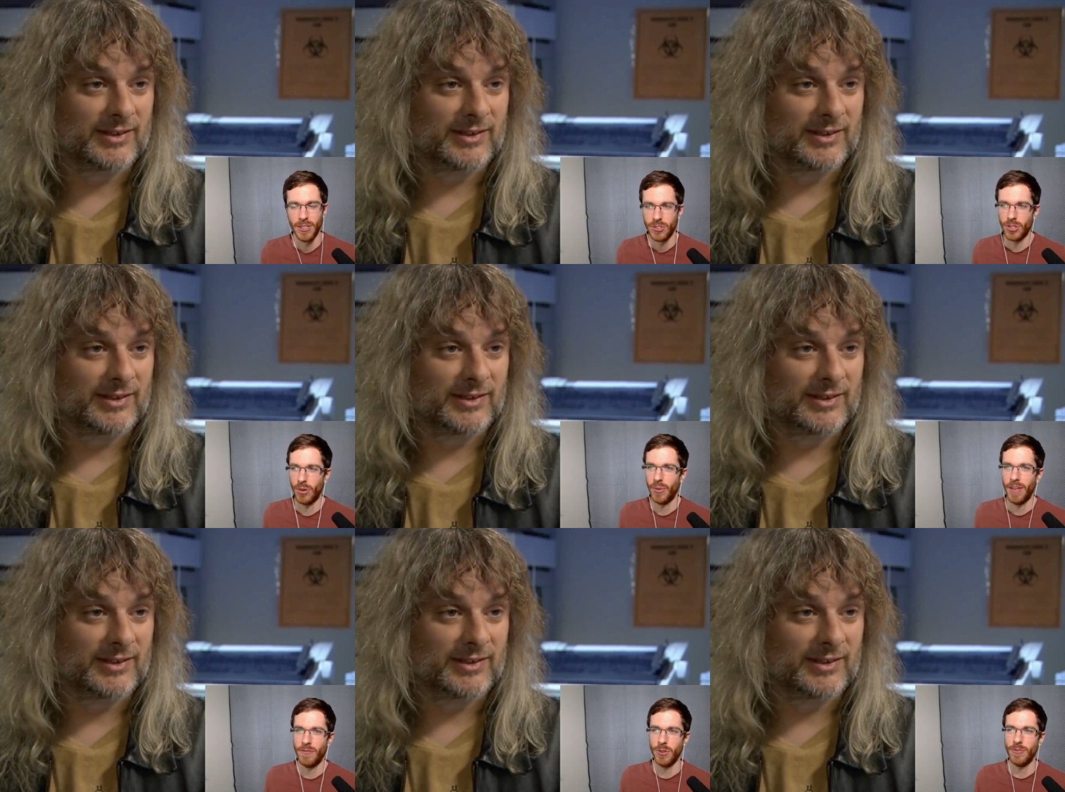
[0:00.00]
Speaker 1: So
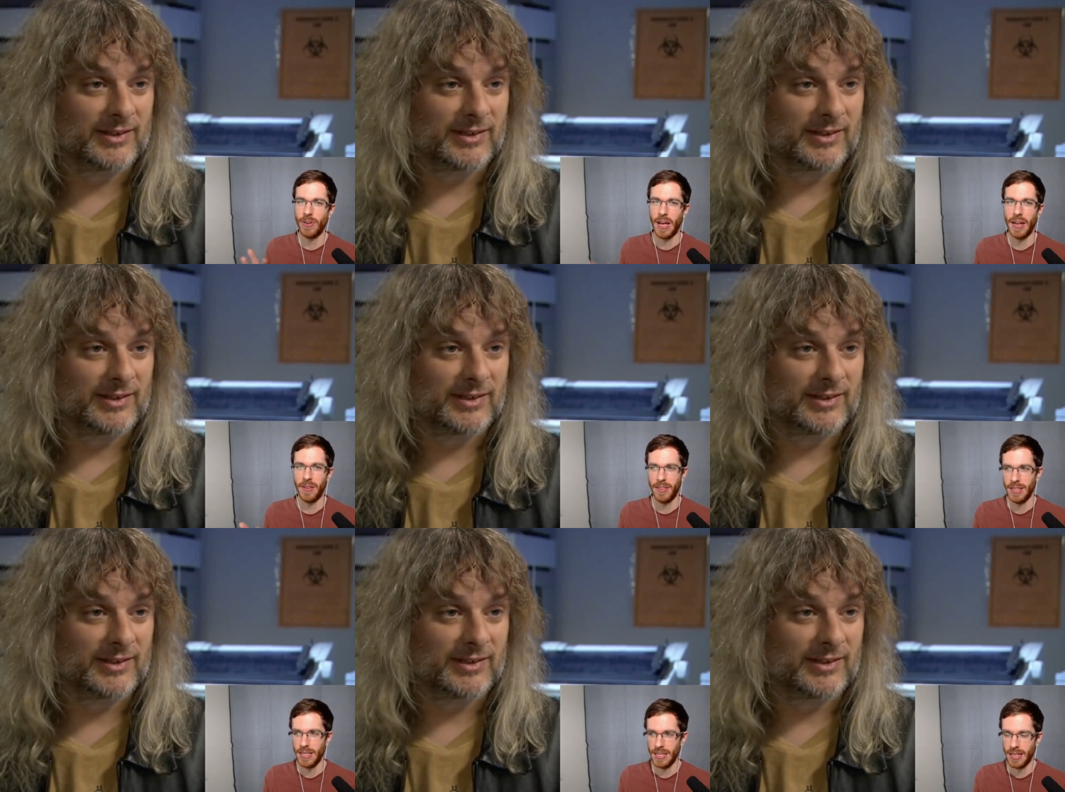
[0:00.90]
if you've got
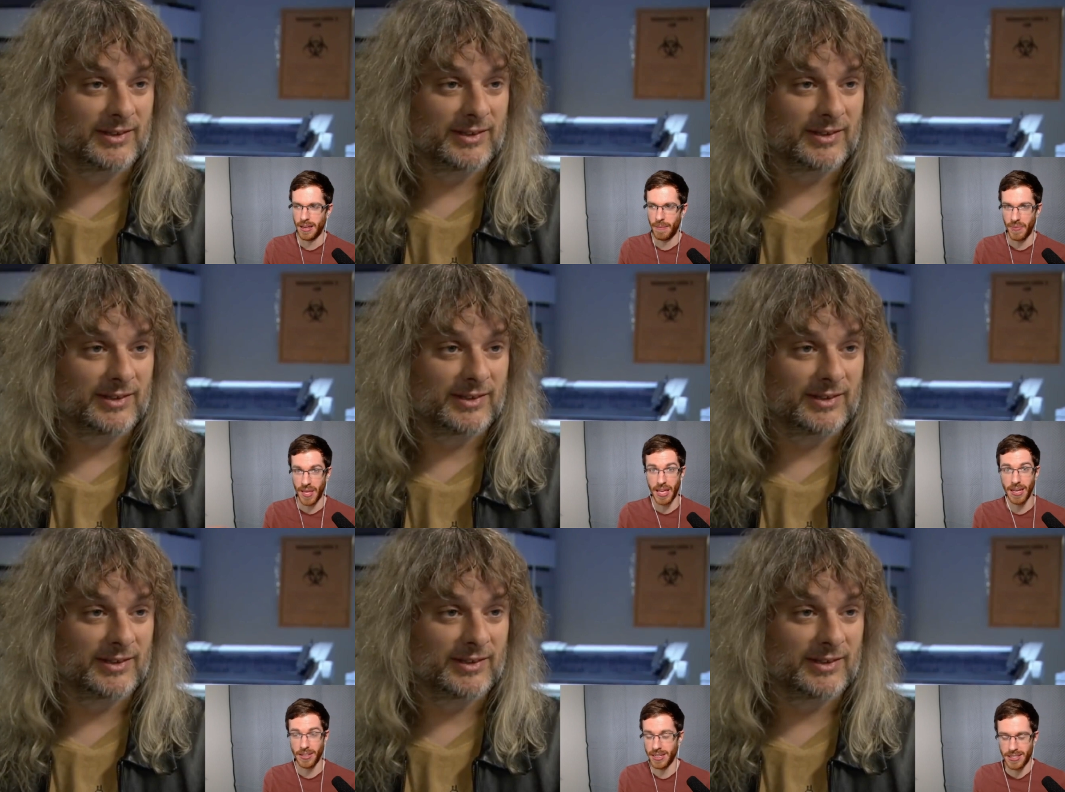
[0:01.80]
the um, the
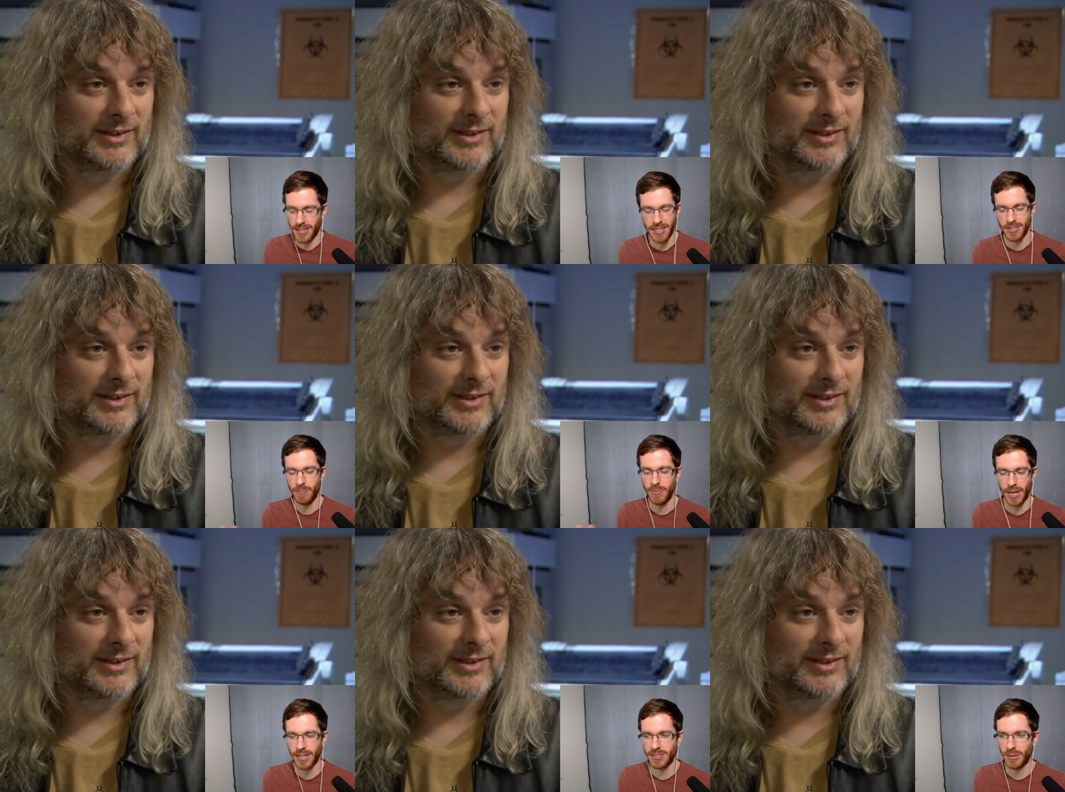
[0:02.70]
aliens, I think it's a,
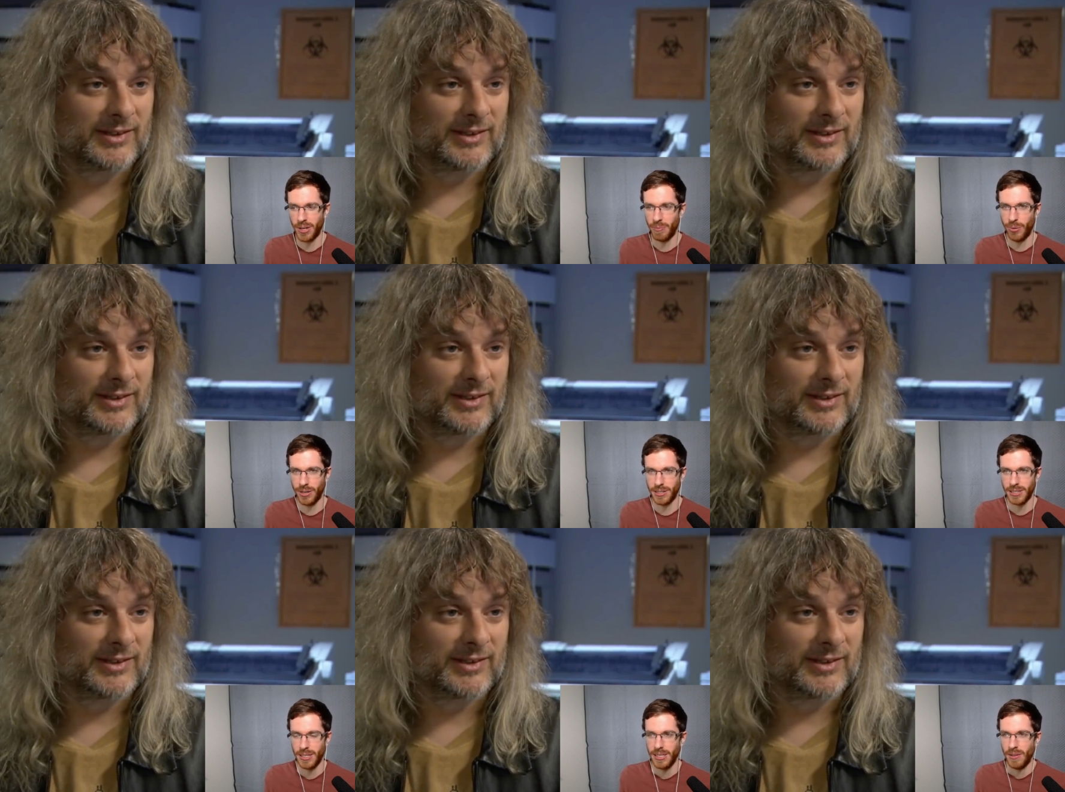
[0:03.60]
an excellent way to put
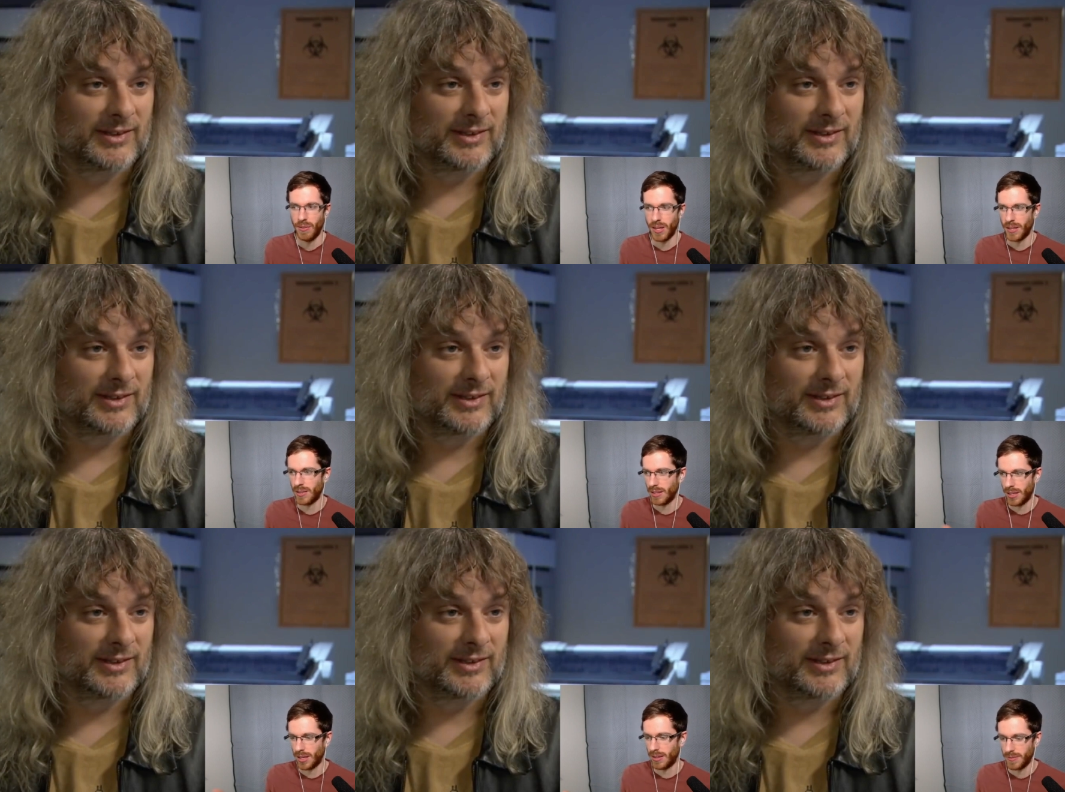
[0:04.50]
it that
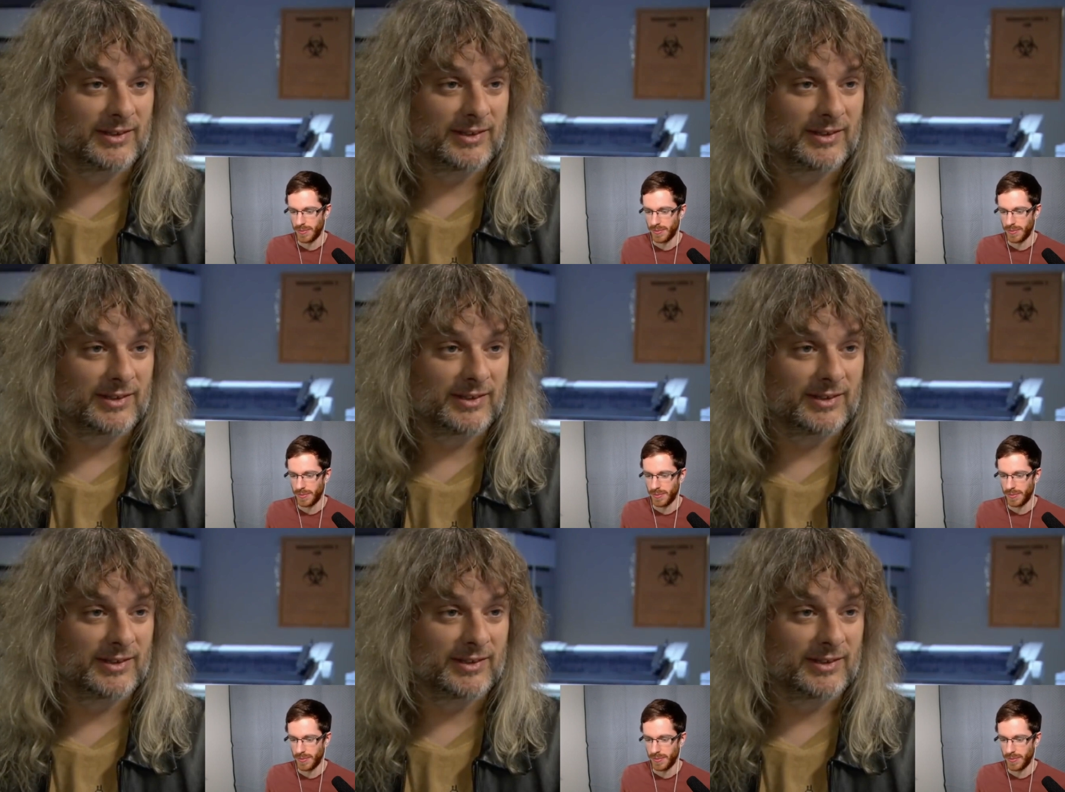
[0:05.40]
uh,